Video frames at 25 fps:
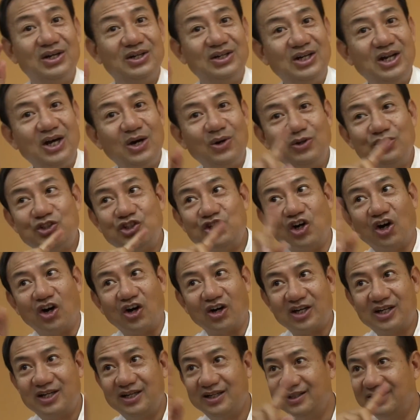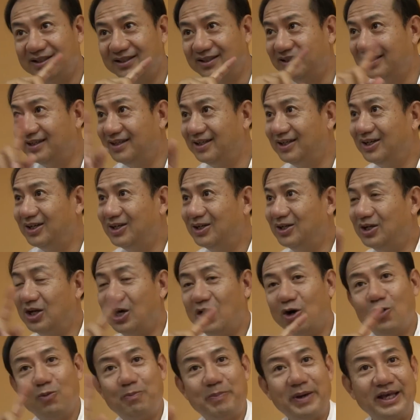No chalk,
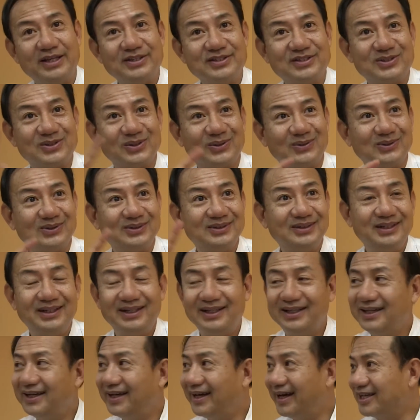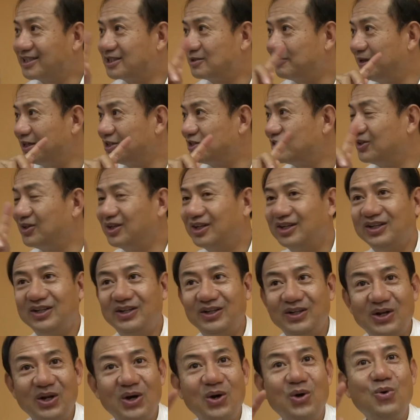no pencil, especially
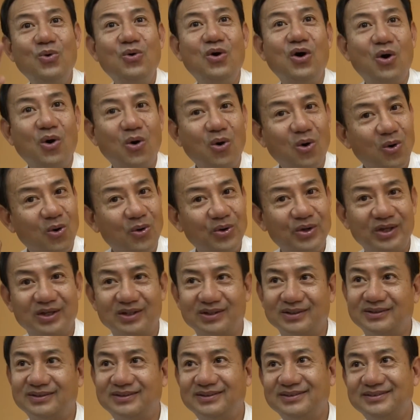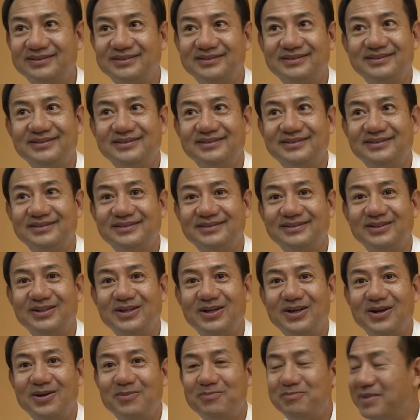no oil.
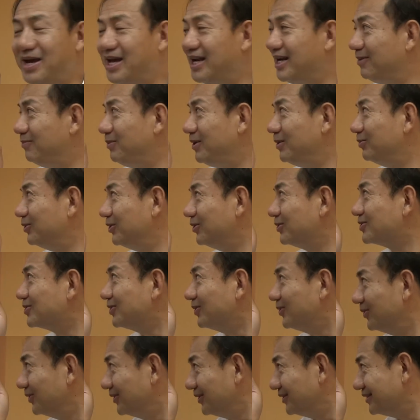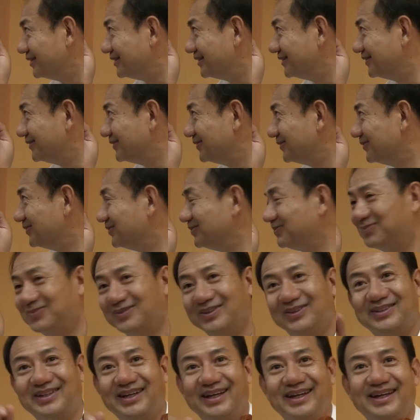Many people use oil.
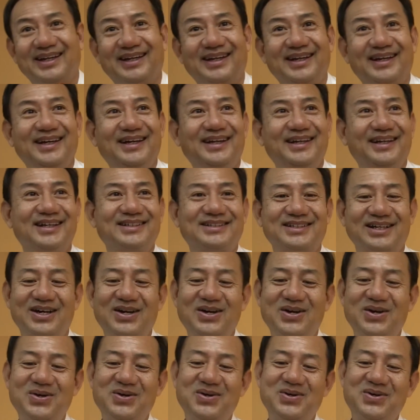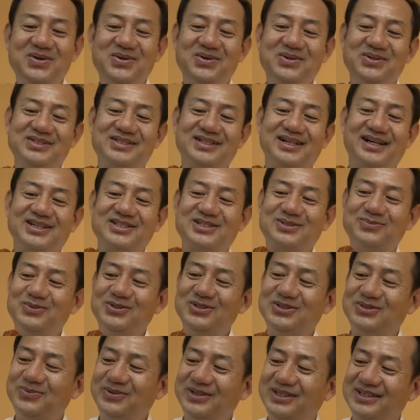Okay? They say, oh, it's not
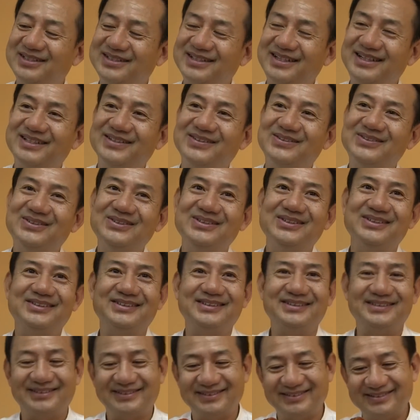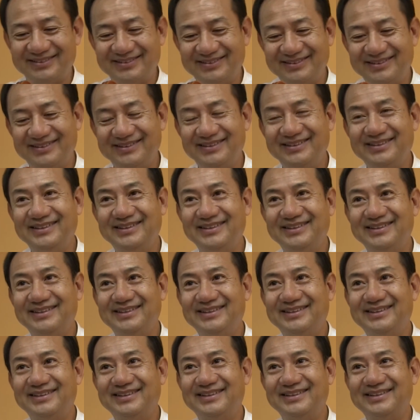smooth, we just need oil.
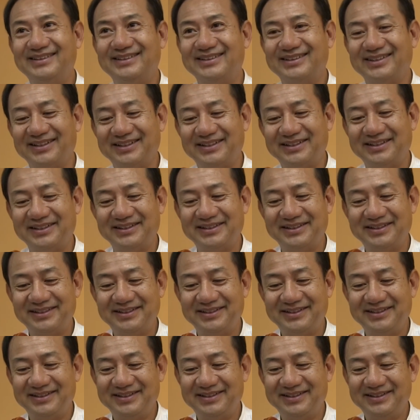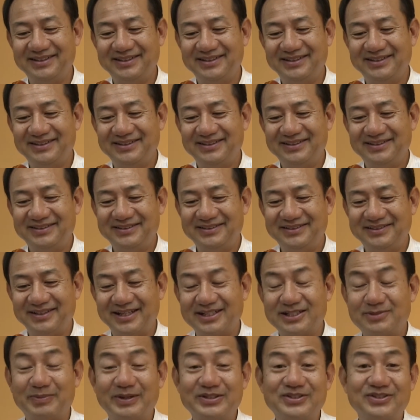Okay?
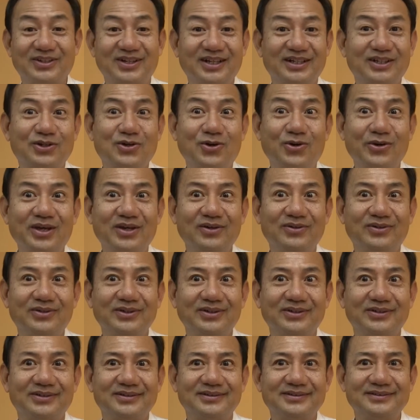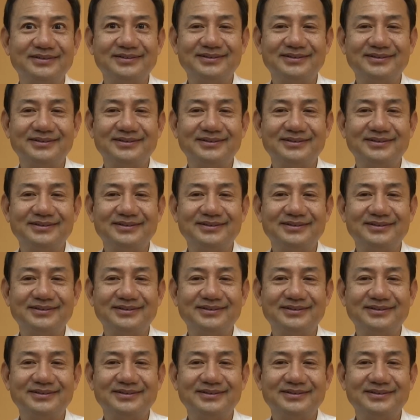Especially not the cooking oil.